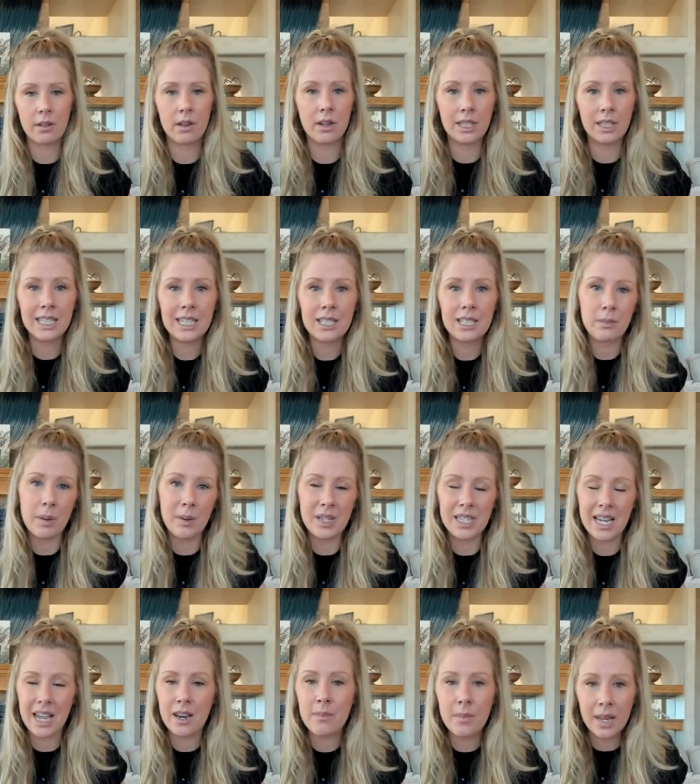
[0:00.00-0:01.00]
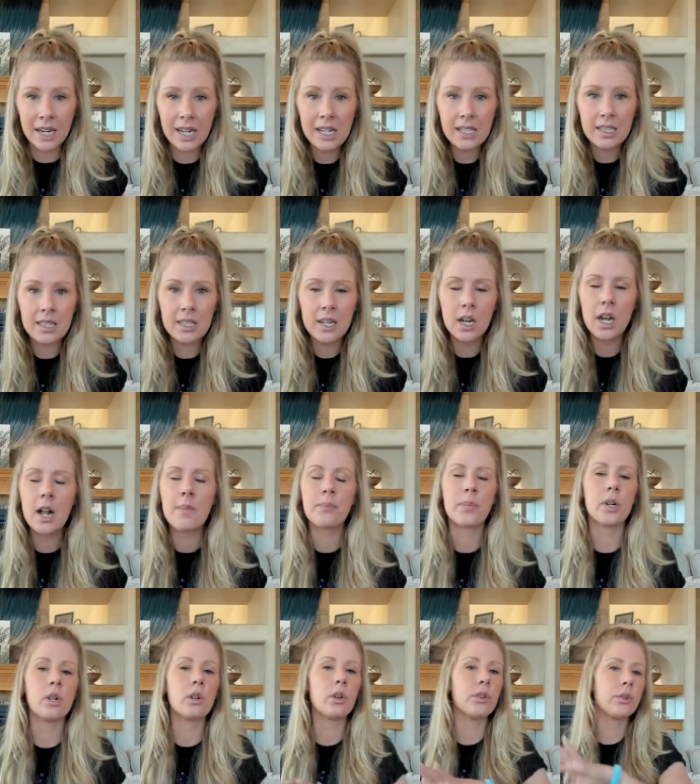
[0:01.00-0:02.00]
at least maybe 10 minutes,
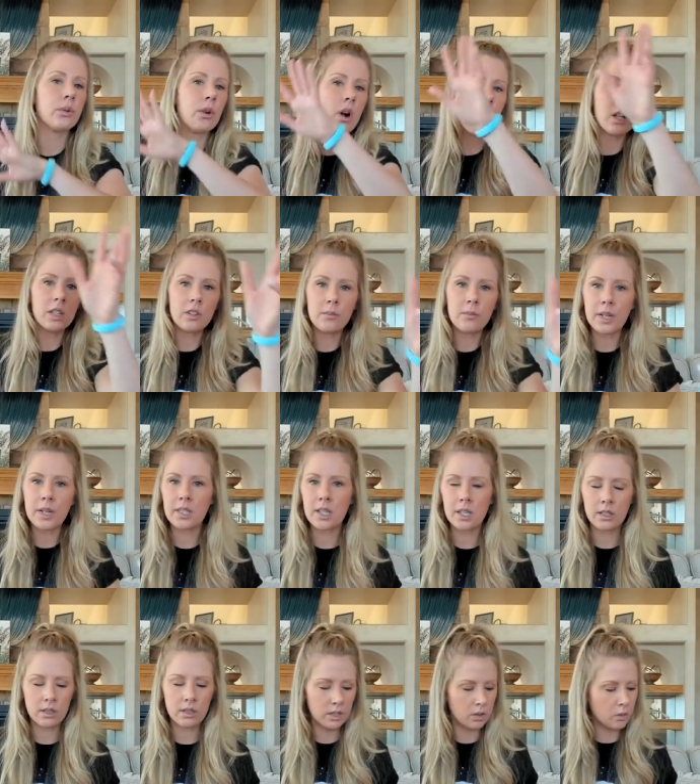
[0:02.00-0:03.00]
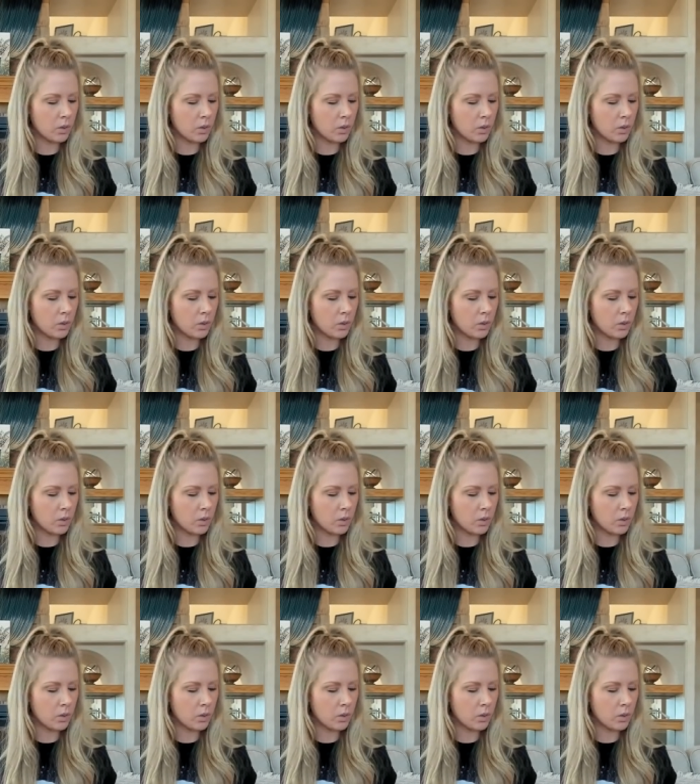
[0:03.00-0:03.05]
but I'll go through all of my senses.